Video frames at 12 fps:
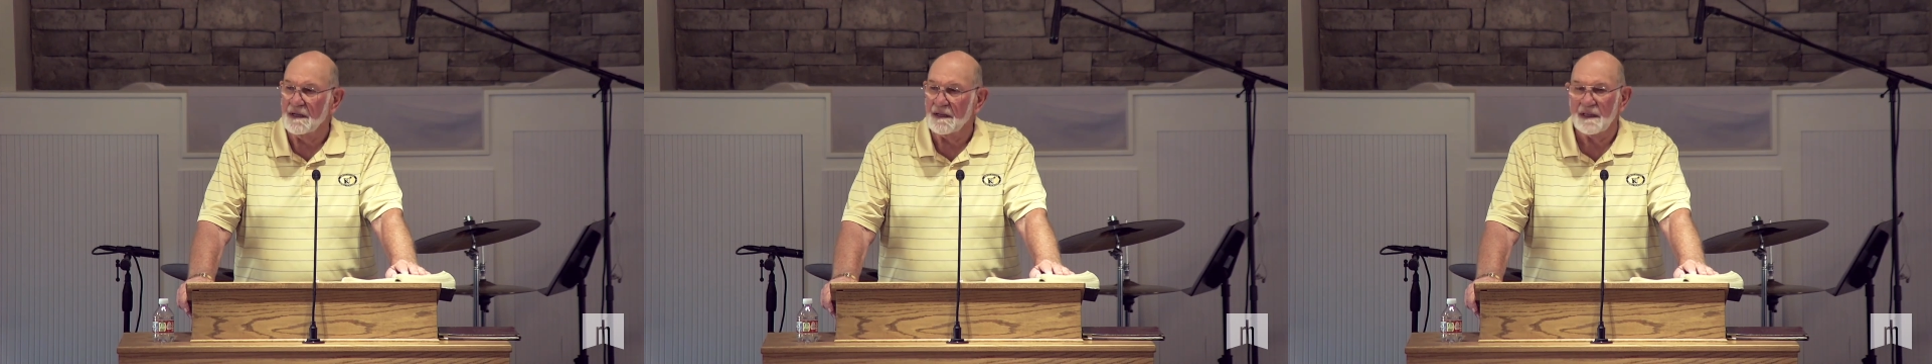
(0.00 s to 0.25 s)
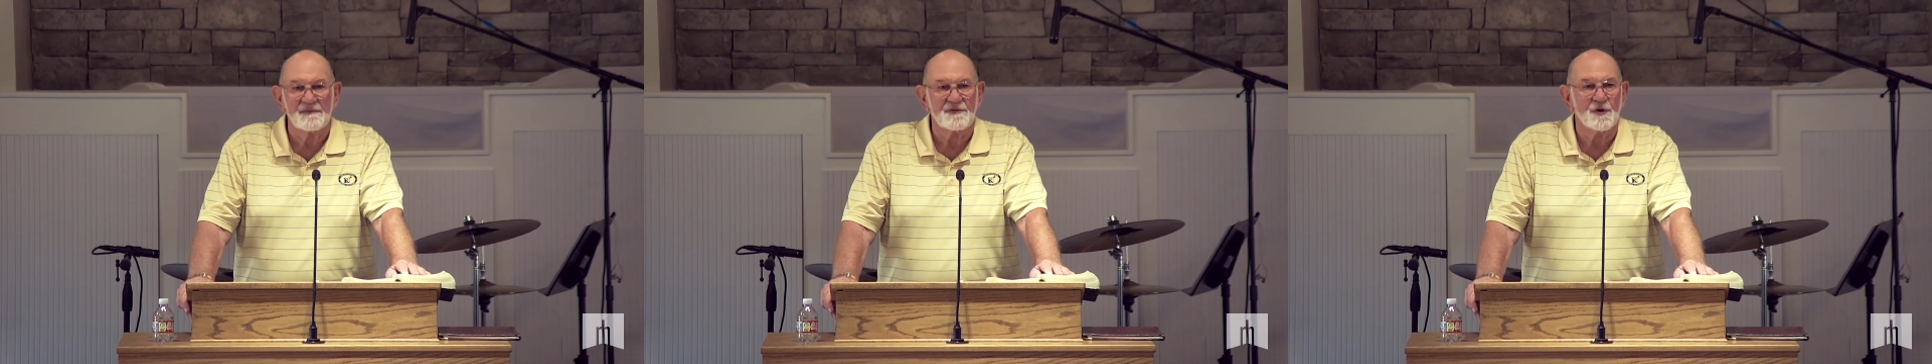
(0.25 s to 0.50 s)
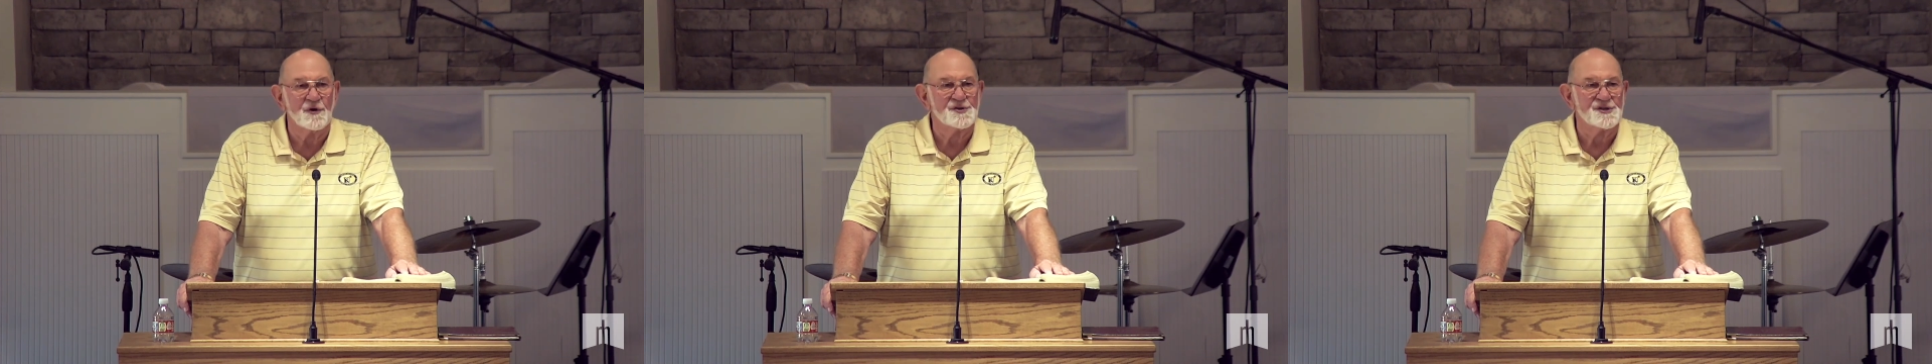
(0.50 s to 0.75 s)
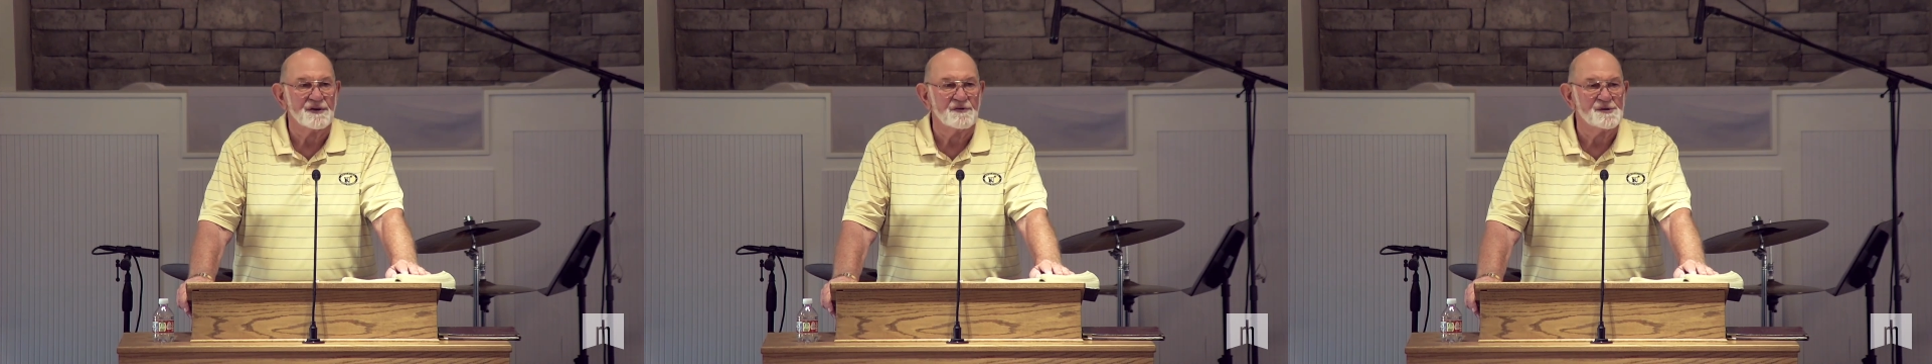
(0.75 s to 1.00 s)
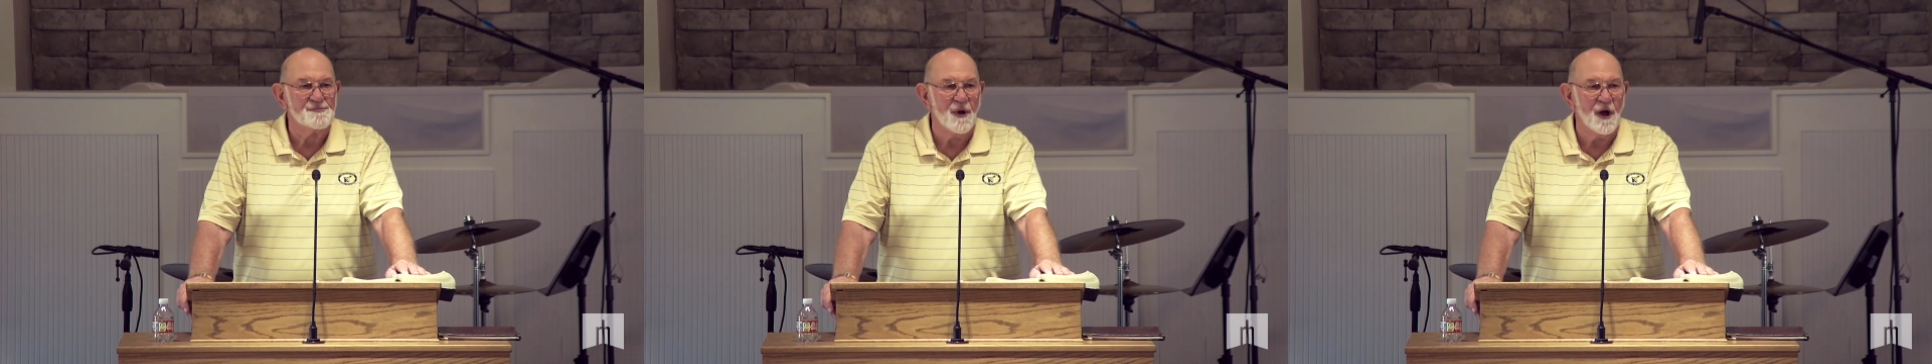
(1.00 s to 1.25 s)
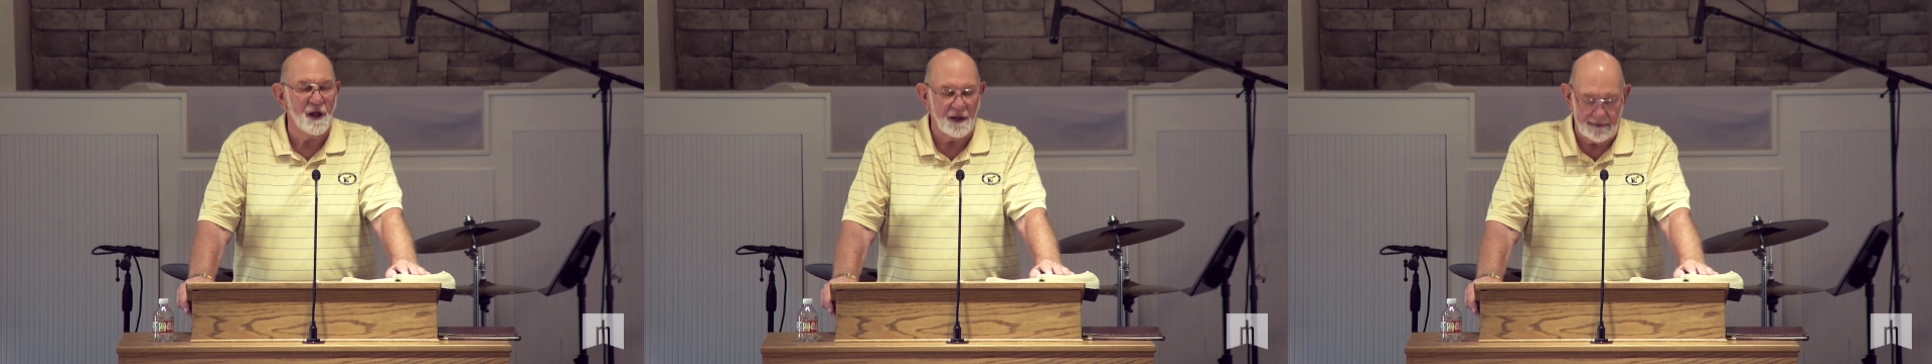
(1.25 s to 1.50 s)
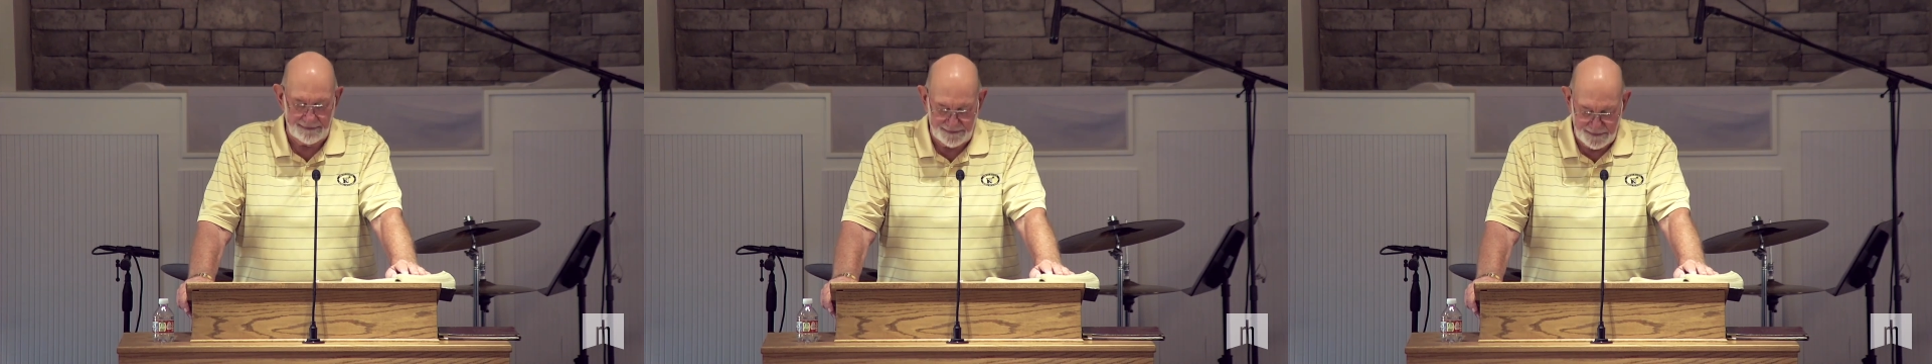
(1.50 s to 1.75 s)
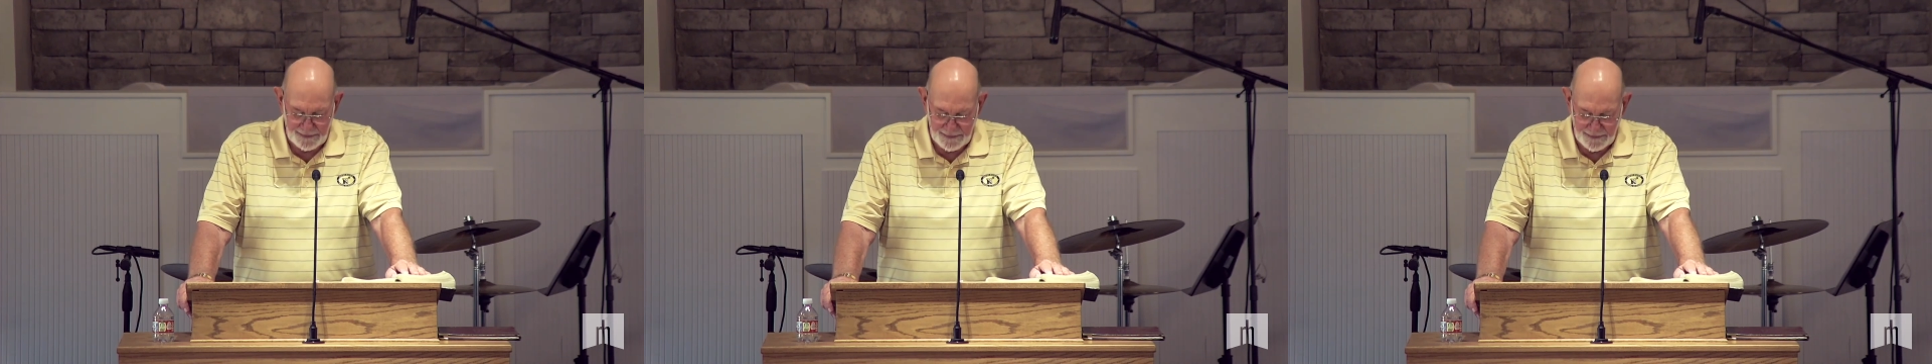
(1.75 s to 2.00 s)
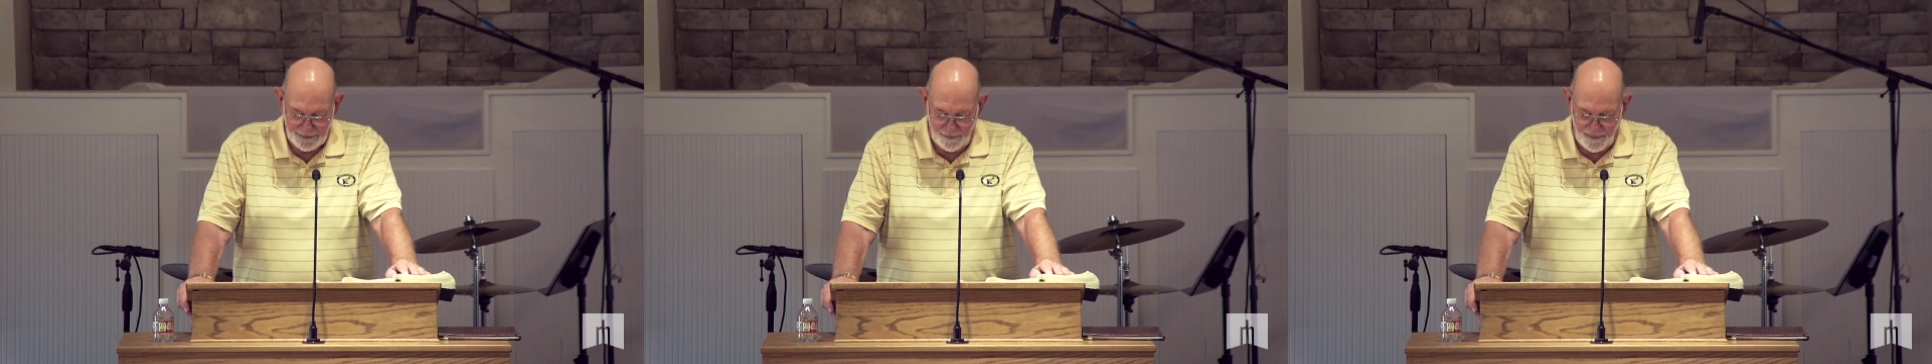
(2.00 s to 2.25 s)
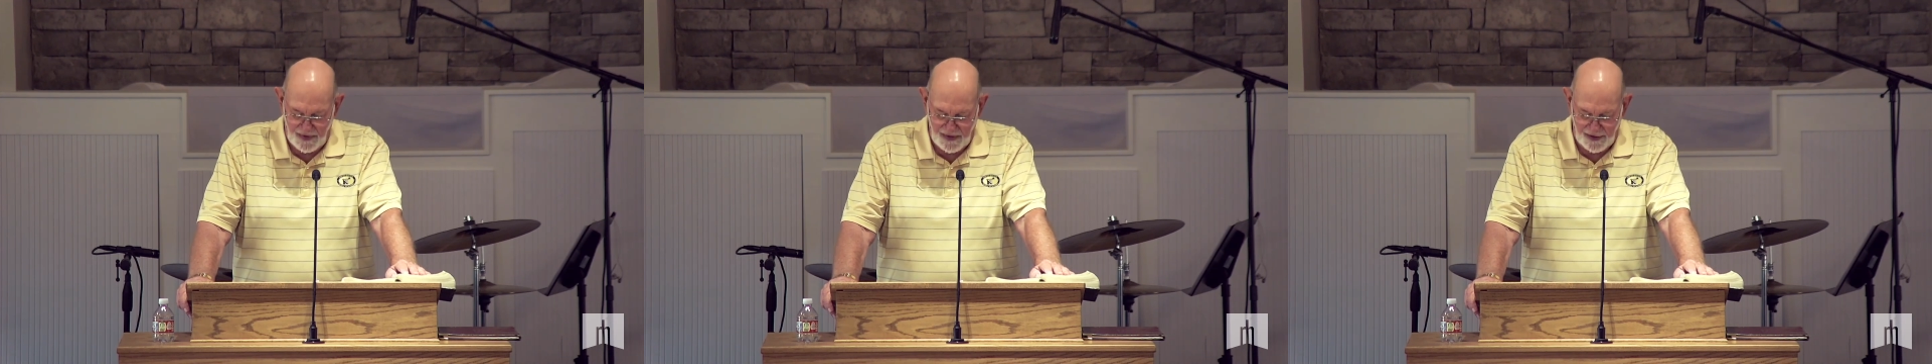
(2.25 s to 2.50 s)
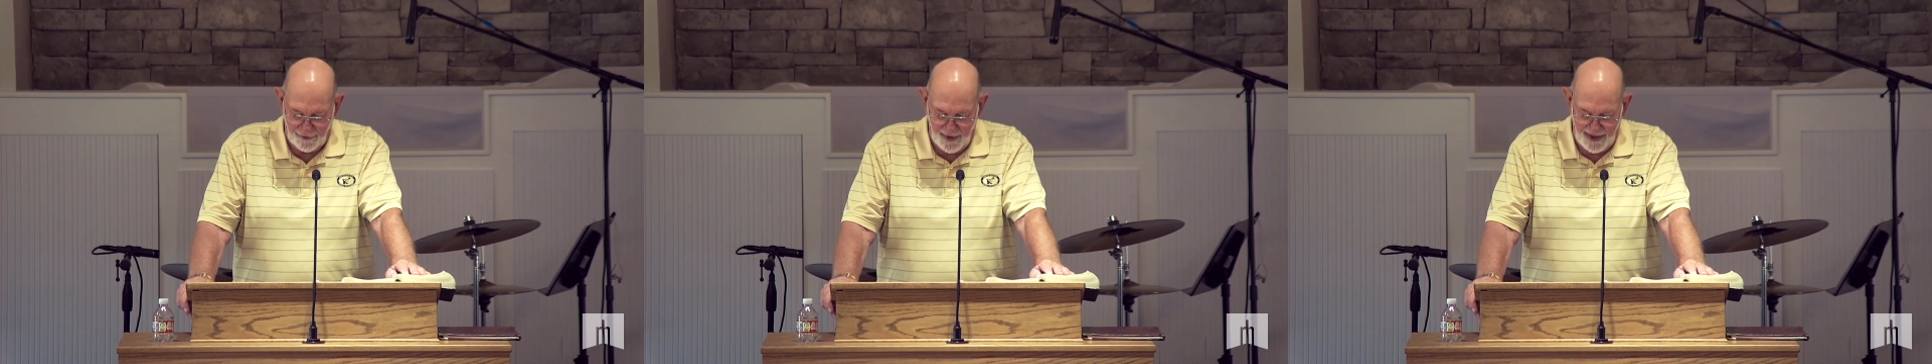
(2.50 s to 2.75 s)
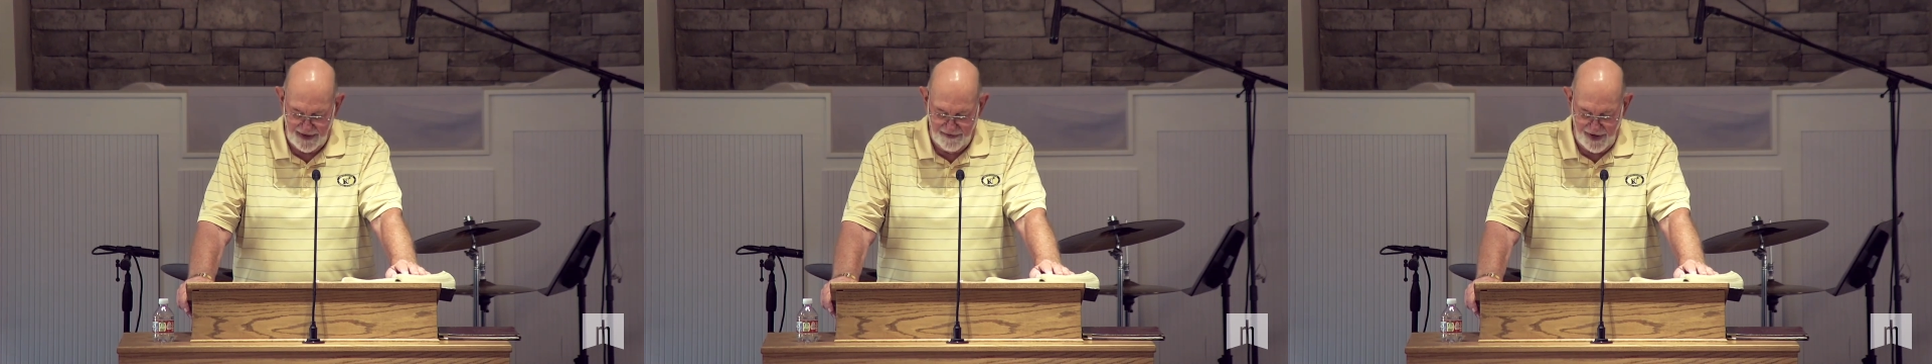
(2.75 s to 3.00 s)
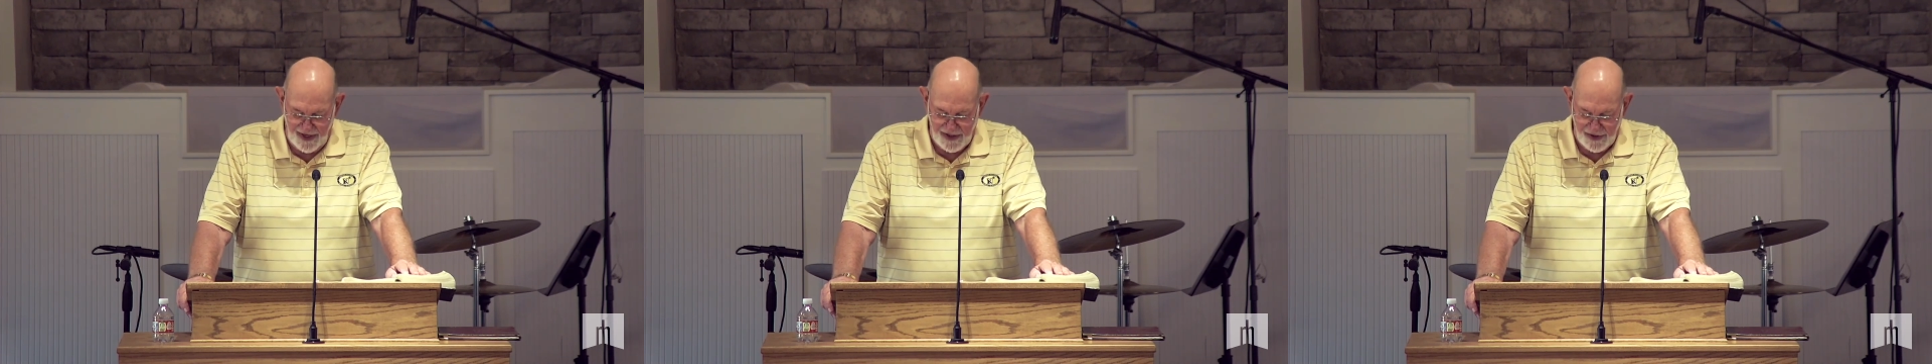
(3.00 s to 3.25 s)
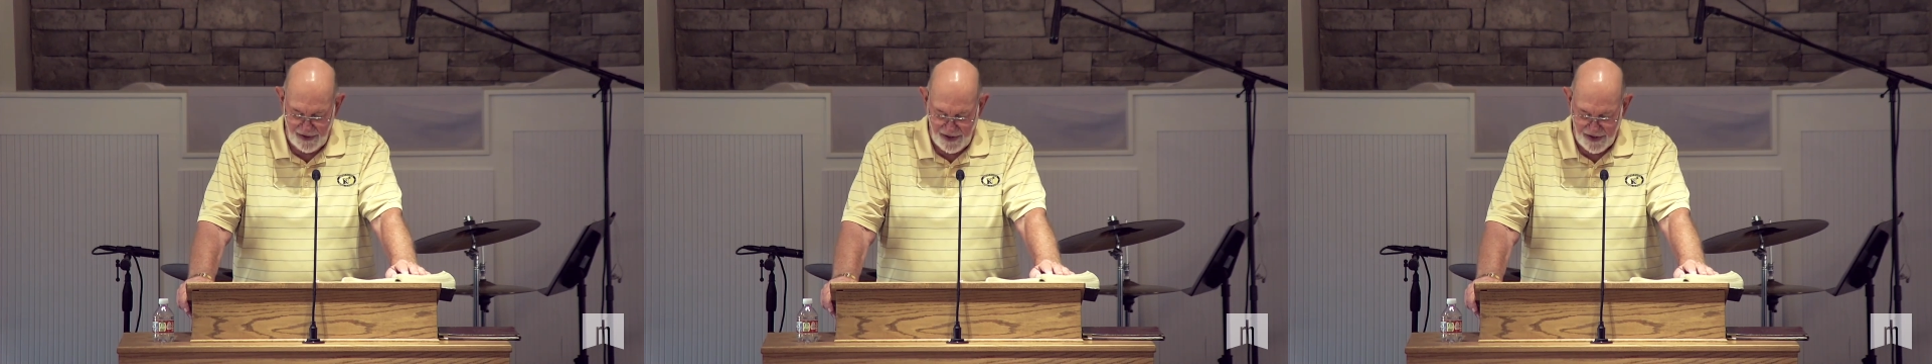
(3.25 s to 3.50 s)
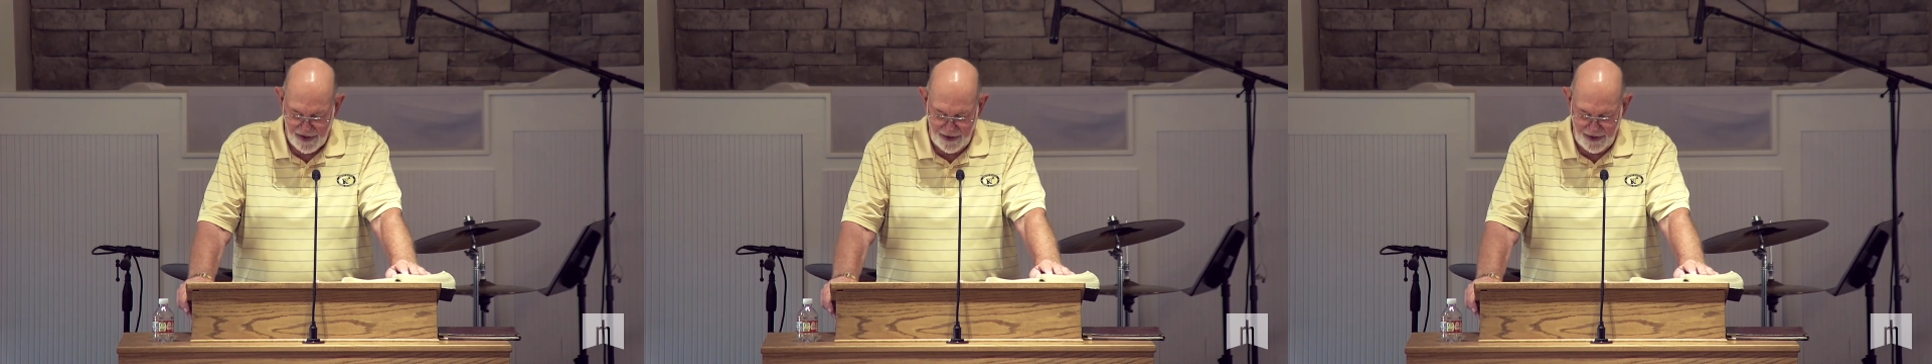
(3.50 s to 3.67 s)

And of course, there was Paul the great evangelist.